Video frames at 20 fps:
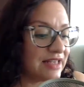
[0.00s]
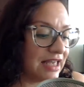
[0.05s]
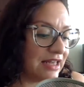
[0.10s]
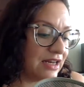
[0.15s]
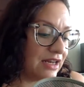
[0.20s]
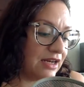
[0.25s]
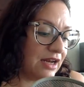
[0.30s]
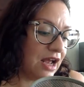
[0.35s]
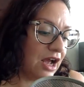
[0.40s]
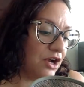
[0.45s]

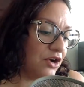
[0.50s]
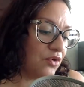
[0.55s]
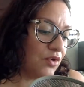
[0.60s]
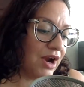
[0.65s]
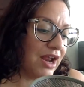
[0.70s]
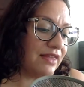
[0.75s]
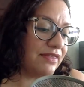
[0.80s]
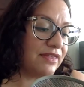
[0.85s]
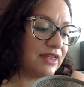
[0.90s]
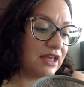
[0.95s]
And a
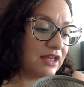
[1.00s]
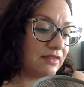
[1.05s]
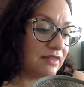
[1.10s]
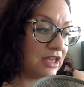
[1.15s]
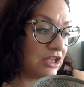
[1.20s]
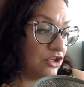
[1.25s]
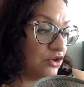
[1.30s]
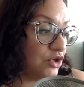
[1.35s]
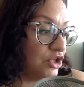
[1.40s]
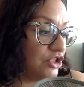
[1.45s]
great thing
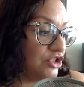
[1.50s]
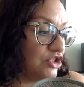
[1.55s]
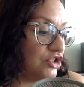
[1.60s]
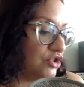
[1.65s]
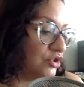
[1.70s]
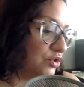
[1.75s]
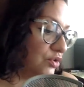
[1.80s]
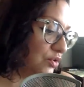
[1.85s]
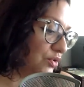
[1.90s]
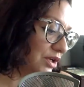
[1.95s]
that you could
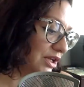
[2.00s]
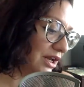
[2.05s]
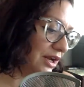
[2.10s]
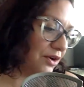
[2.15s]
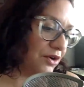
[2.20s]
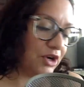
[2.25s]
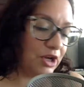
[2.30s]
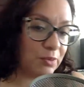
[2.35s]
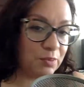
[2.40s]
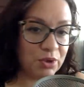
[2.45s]
do, and I
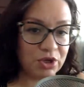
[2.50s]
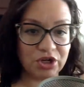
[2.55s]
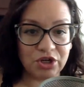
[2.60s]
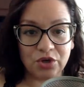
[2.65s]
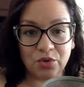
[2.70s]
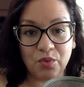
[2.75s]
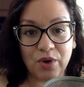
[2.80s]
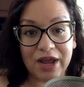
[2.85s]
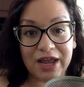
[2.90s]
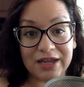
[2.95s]
already put it
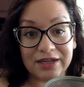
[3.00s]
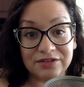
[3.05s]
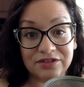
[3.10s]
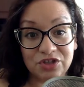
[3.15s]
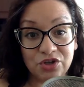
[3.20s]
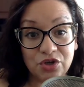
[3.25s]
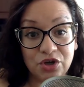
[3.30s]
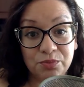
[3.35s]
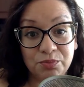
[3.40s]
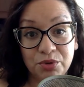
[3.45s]
away, is
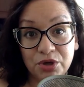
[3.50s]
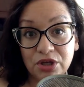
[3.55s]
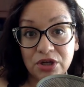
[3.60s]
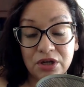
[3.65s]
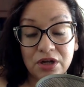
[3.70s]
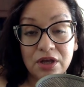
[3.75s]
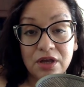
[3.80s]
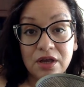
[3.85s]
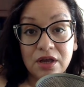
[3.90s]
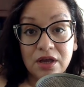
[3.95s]
you could put